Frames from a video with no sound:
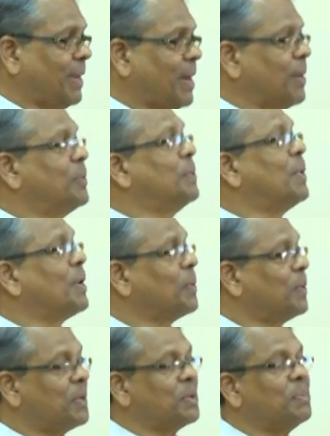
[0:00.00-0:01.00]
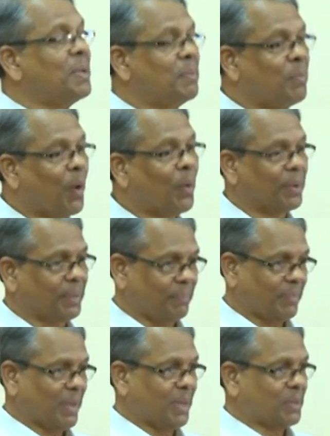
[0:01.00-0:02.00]
how you are going to be born.
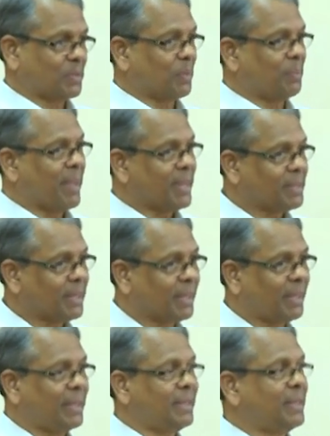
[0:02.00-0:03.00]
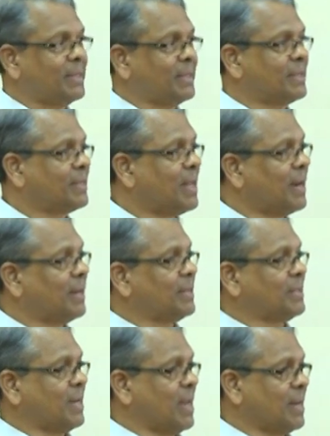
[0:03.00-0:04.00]
So basically, this is the
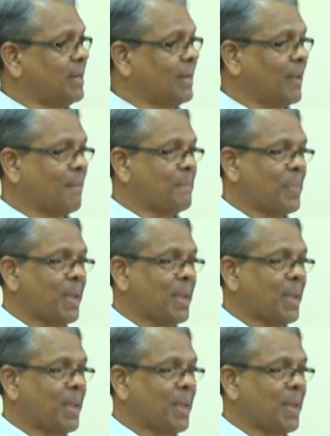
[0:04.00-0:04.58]
understanding.